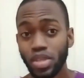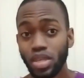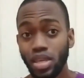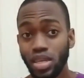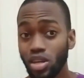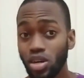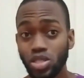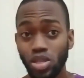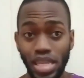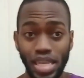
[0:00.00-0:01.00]
It could
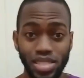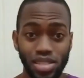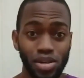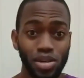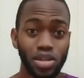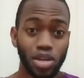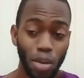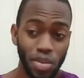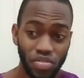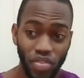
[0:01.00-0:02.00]
also lead to gum
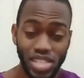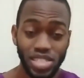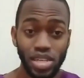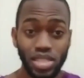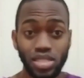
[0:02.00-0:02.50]
infections.